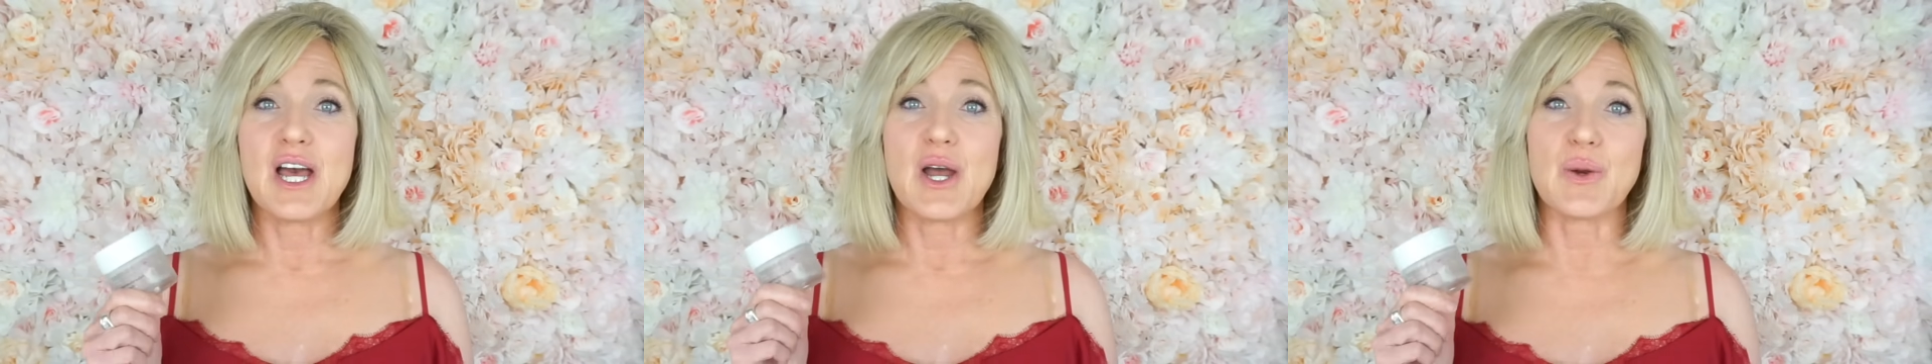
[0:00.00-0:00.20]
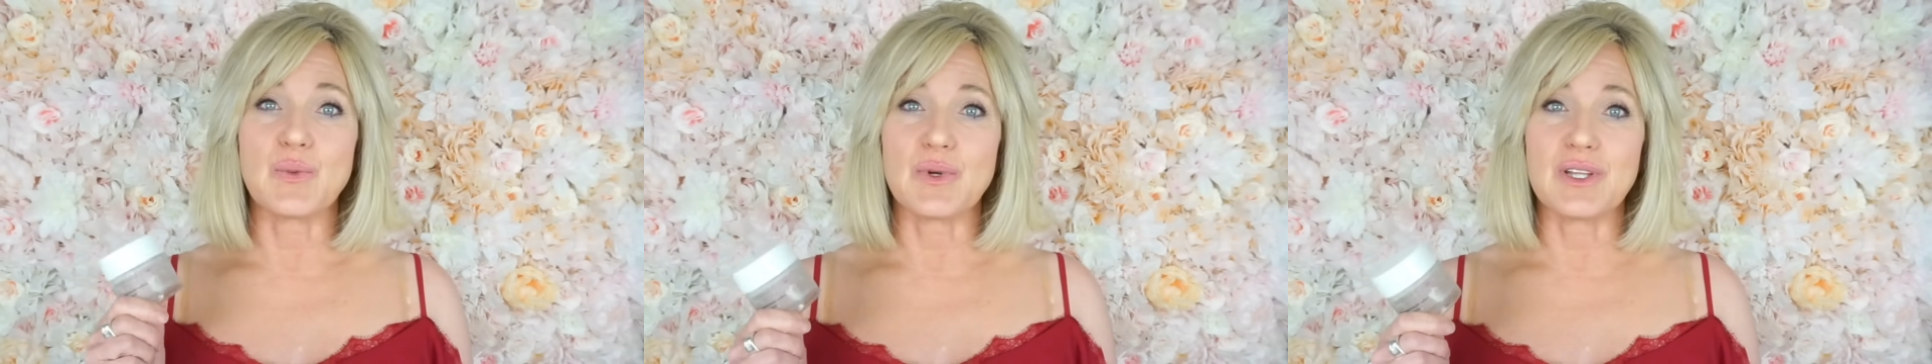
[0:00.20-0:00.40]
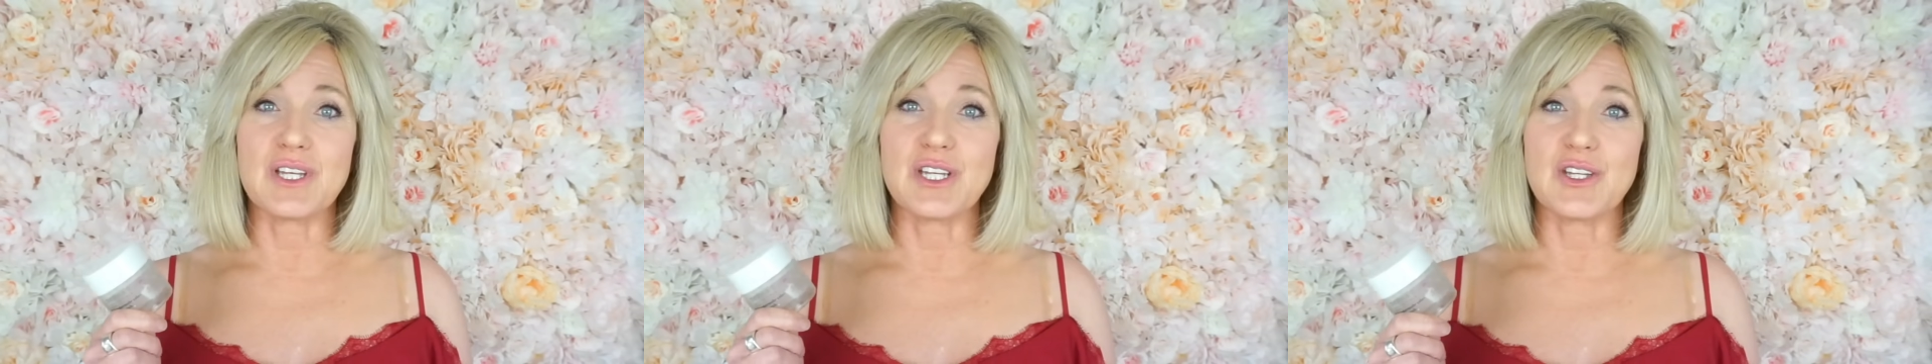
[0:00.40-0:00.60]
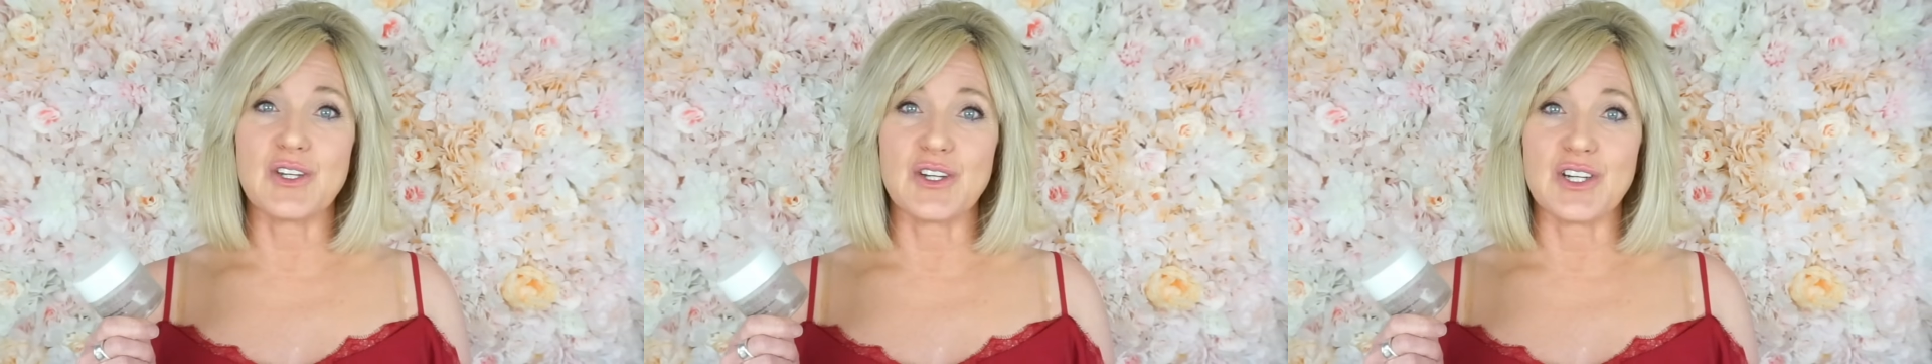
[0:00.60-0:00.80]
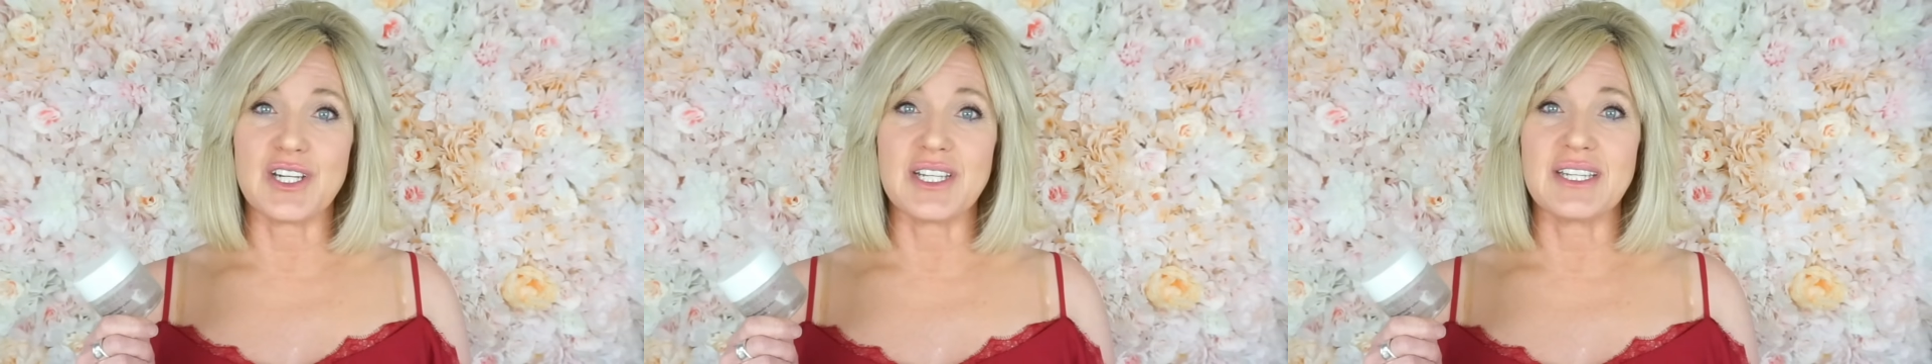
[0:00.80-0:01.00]
a really
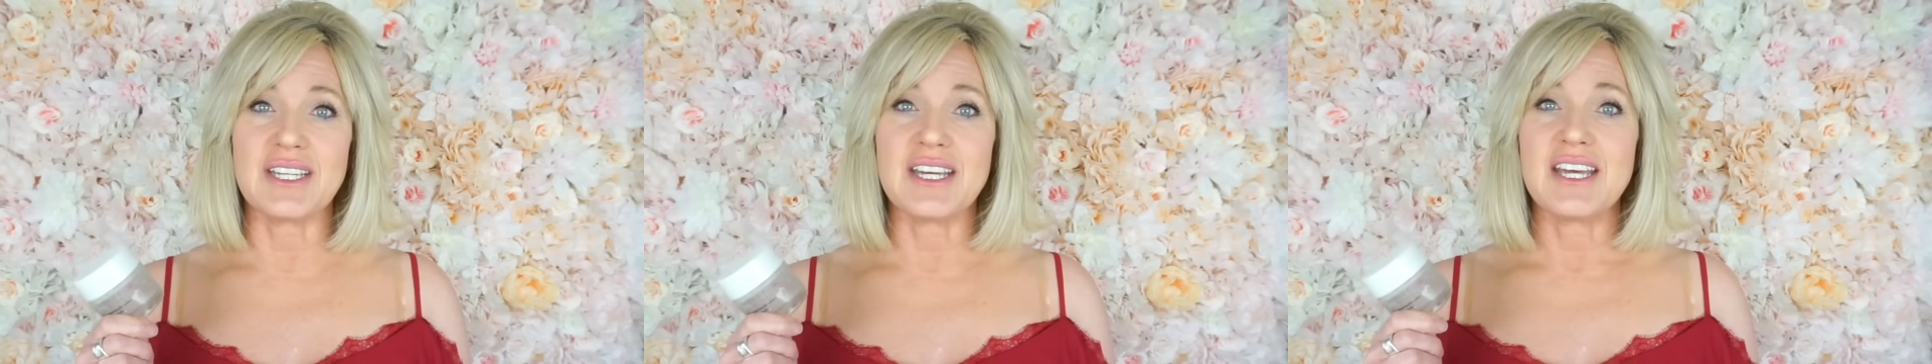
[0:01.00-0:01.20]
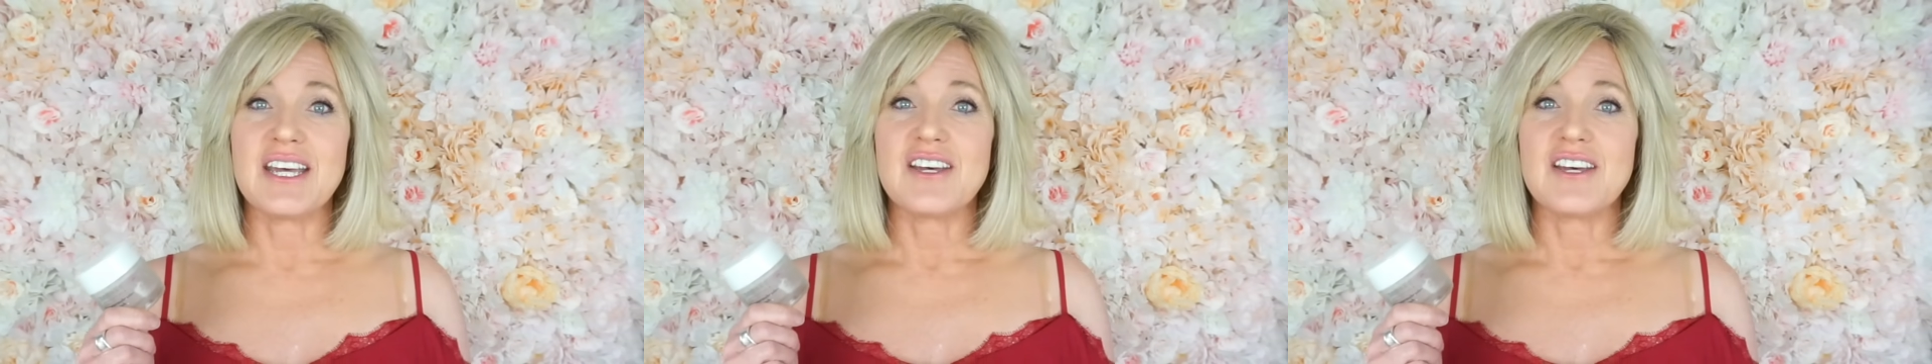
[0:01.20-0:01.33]
good